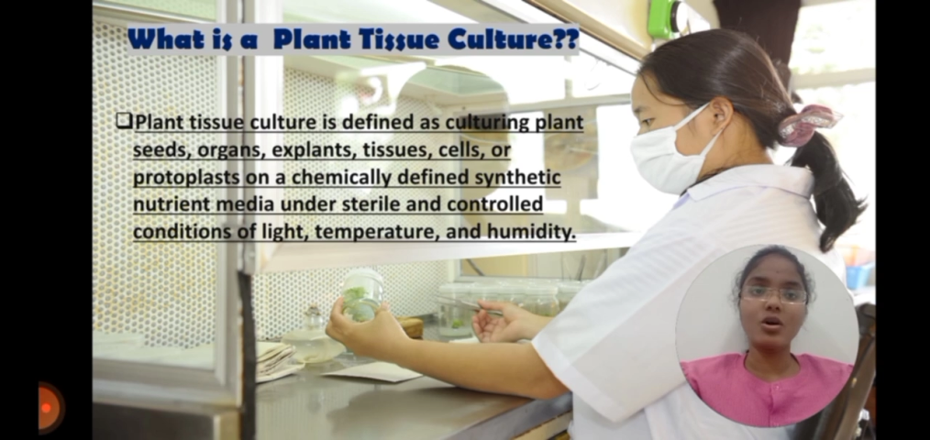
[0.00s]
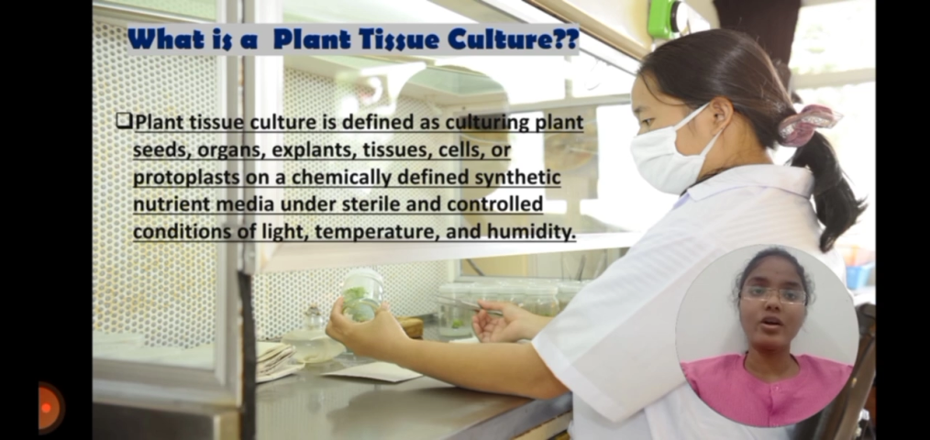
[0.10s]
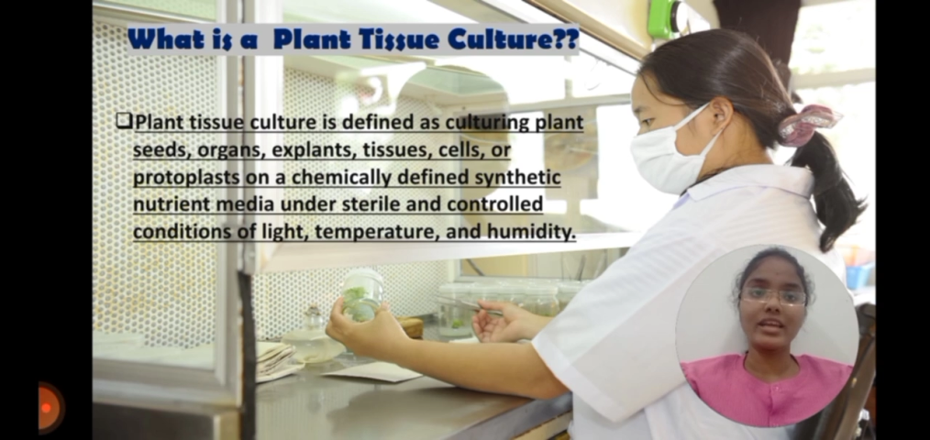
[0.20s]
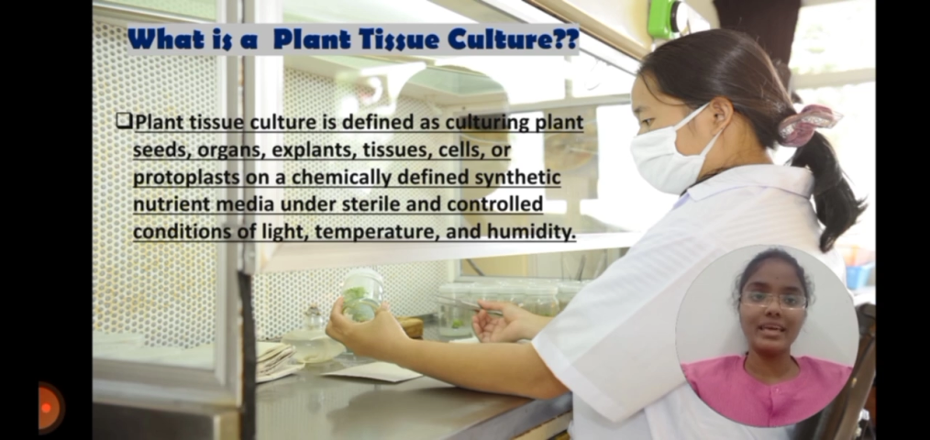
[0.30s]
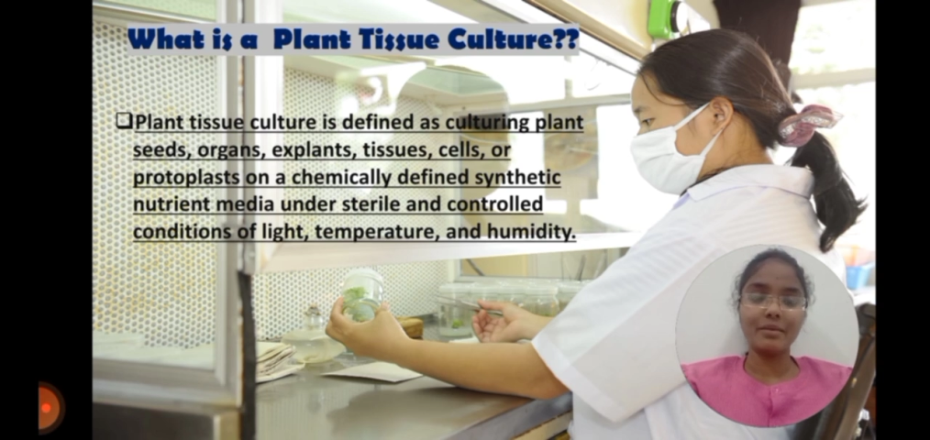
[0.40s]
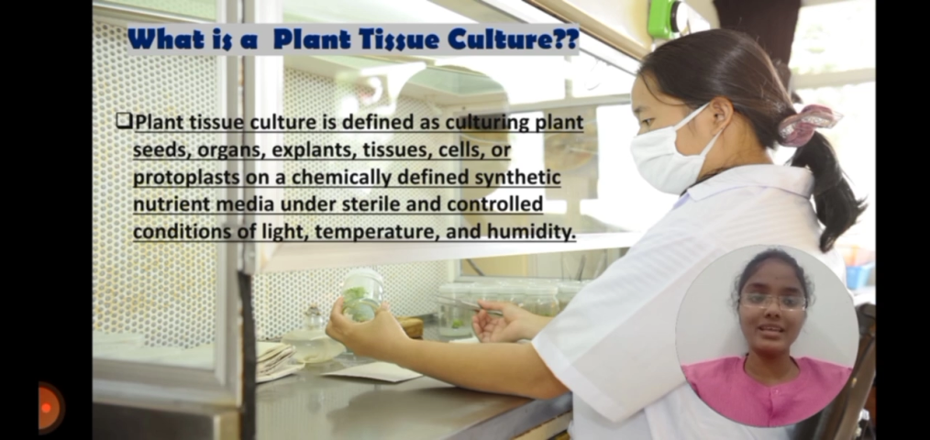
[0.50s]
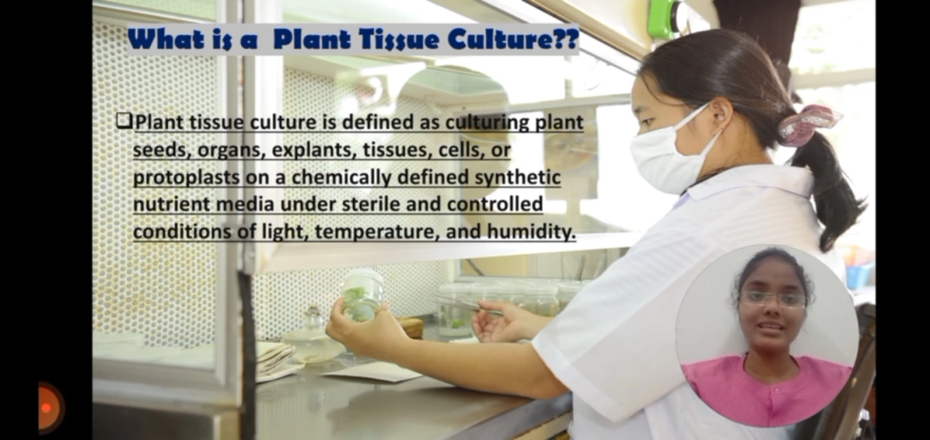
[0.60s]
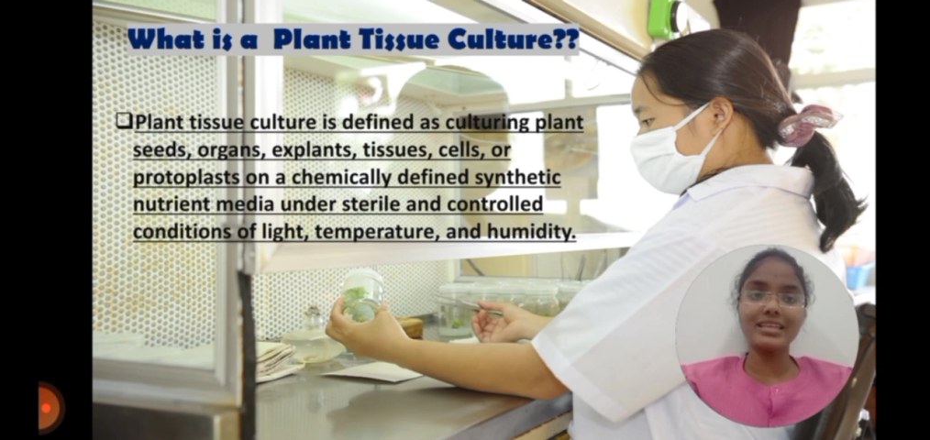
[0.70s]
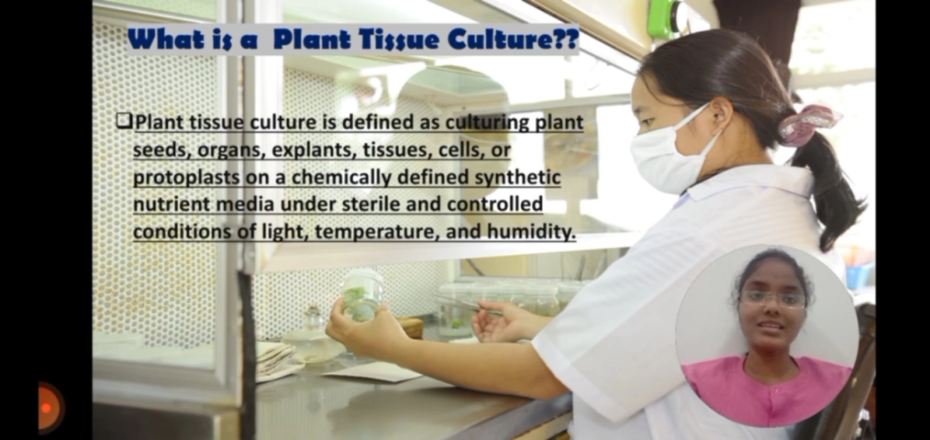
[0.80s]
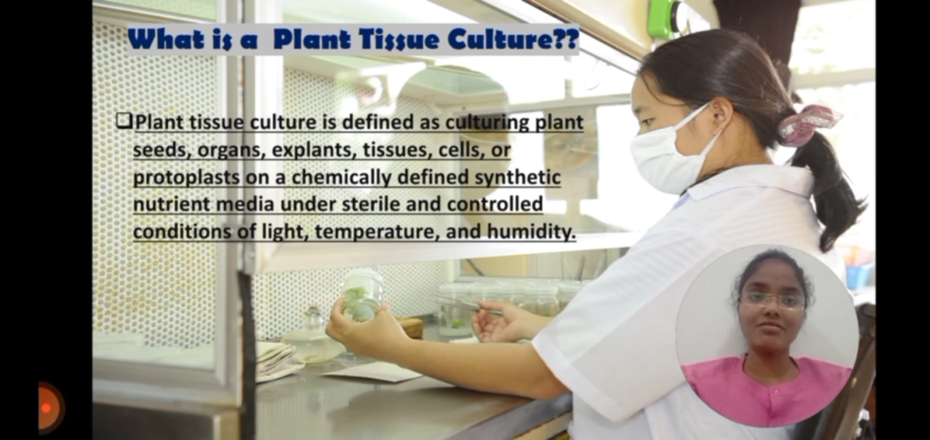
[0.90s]
on a
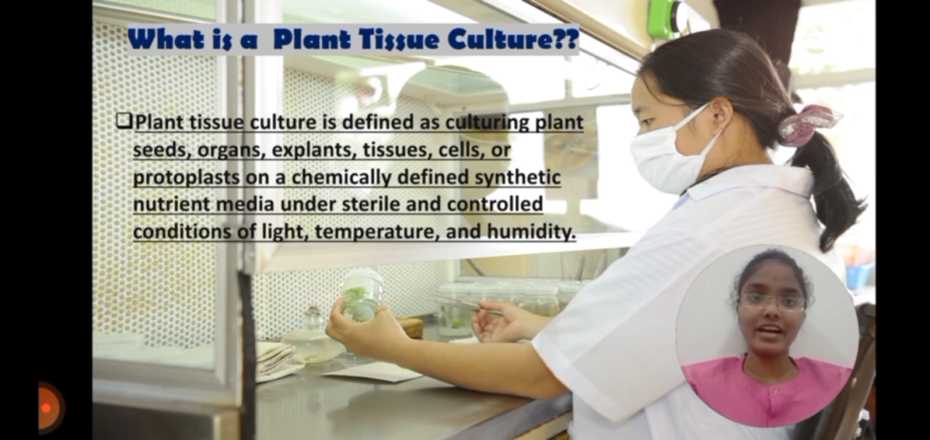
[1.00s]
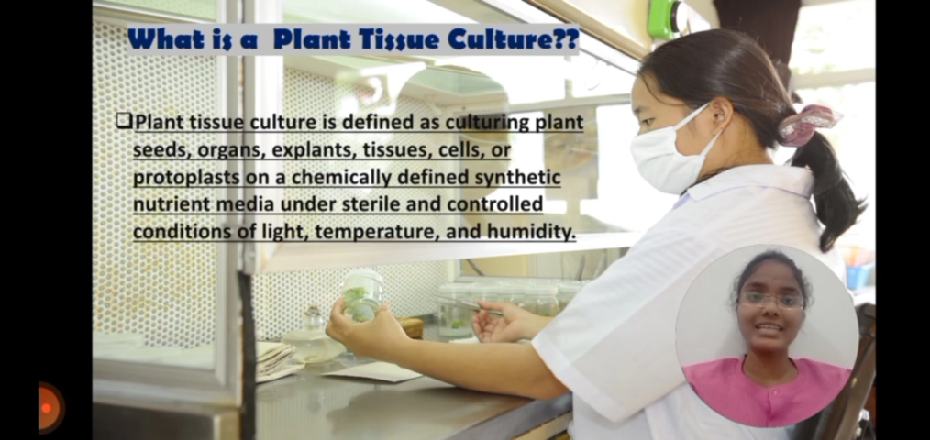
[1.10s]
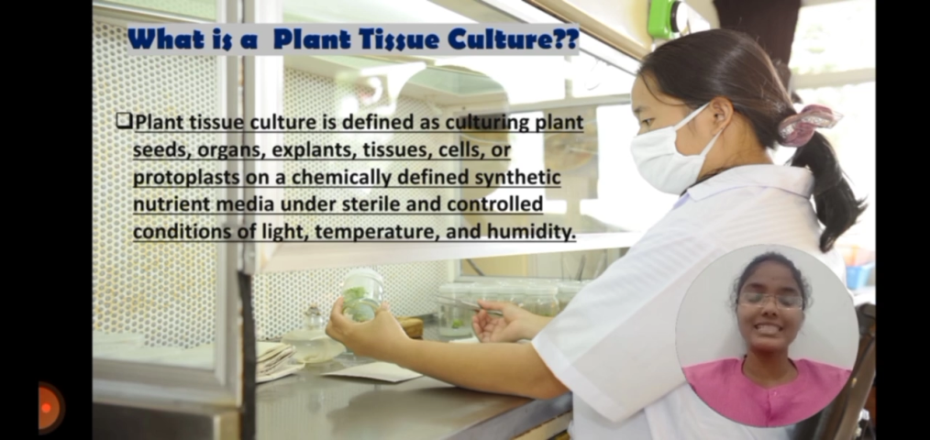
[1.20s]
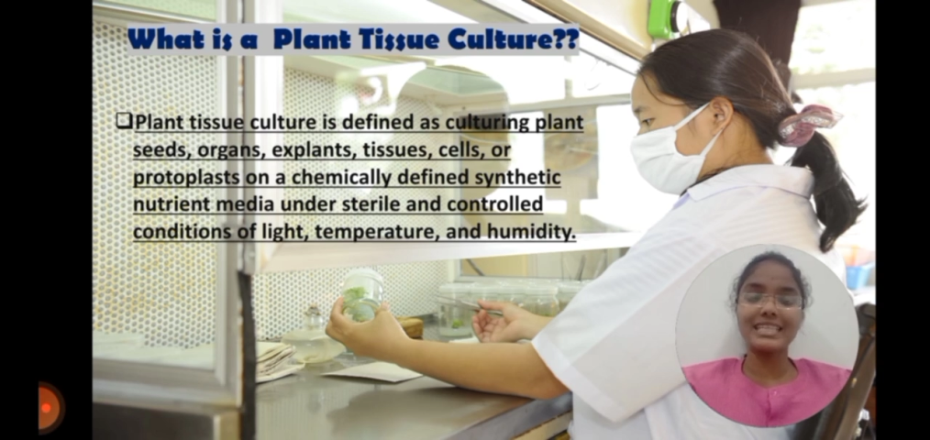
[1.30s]
chemically defined